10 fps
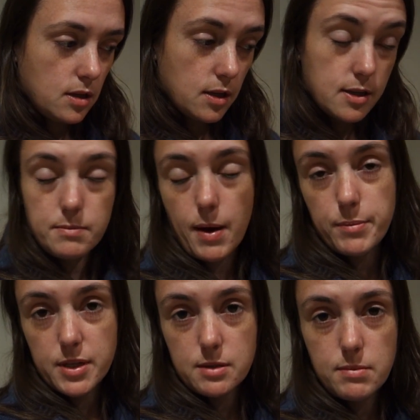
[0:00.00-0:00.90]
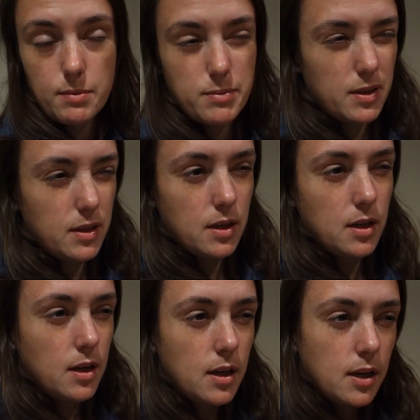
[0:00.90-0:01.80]
his mum picks him up. It
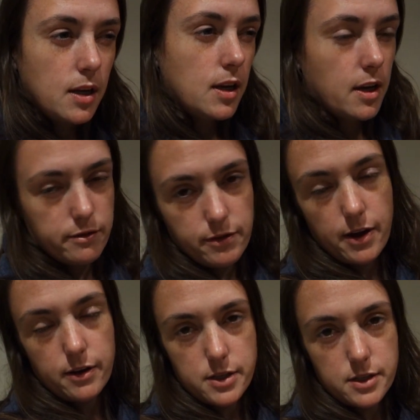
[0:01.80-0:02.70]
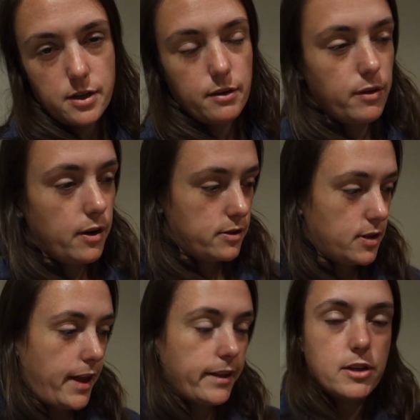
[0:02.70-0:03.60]
varies, the time varies, and
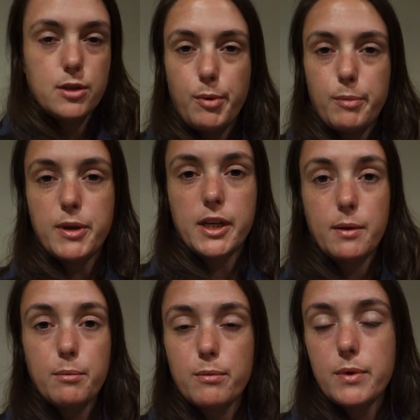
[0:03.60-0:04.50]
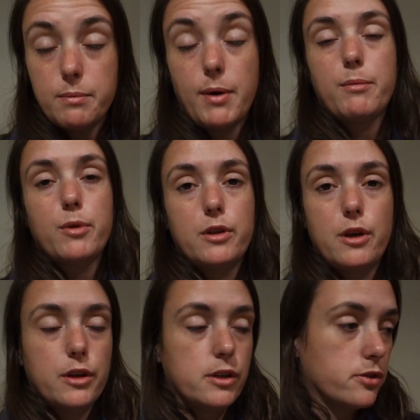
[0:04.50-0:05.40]
lately she's been picking up him up really
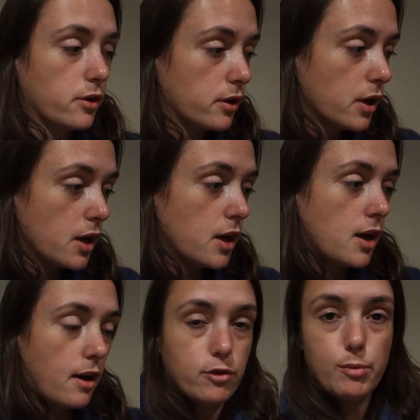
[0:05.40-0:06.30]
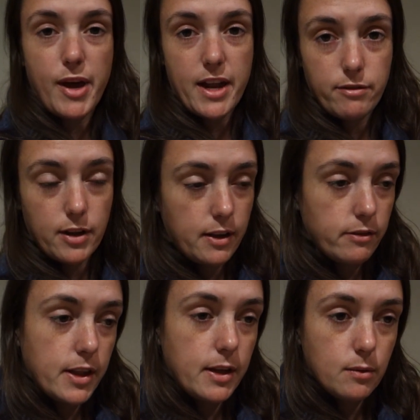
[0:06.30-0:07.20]
early, so I feel bad if I leave.
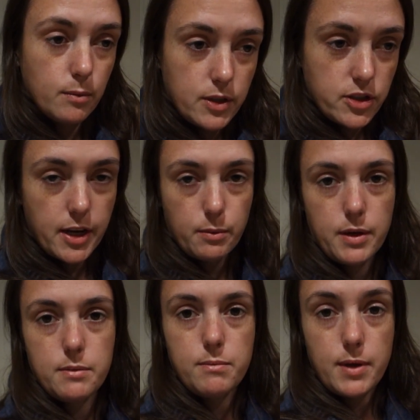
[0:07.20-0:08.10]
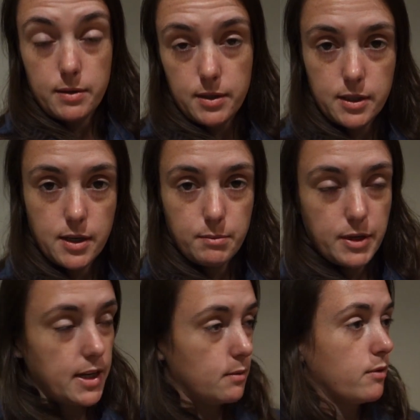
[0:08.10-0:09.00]
And then when Jake went, me and my
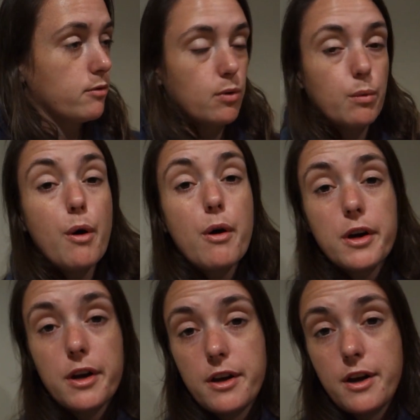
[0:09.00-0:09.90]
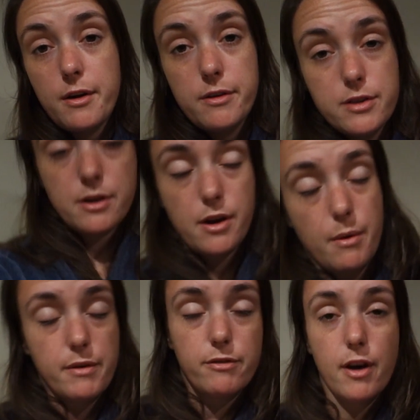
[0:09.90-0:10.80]
dad went for a walk, so I
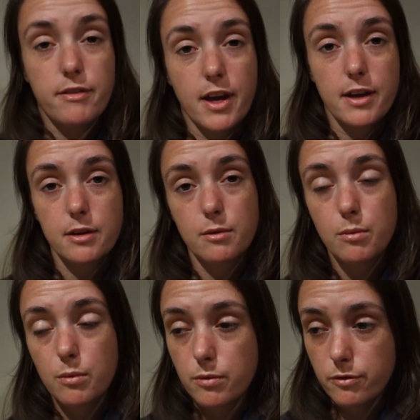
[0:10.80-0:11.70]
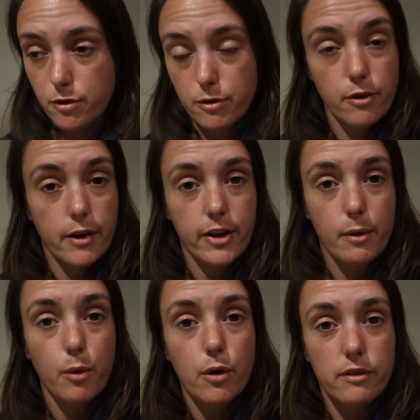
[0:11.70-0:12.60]
went 5k. For a 5k
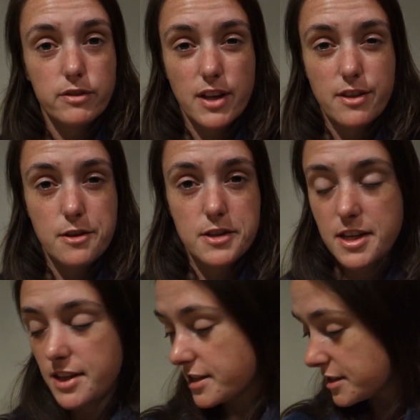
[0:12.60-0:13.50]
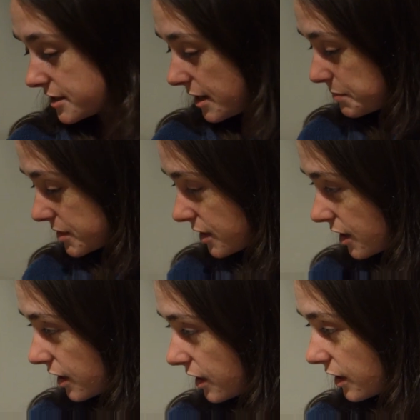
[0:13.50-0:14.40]
walk, I've done 13,000 steps,
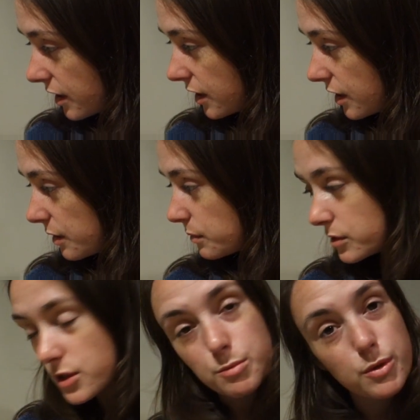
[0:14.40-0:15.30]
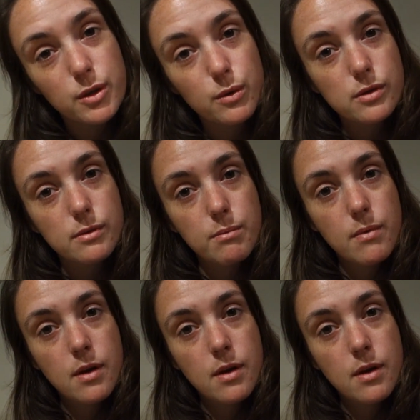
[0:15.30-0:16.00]
which is pretty awesome.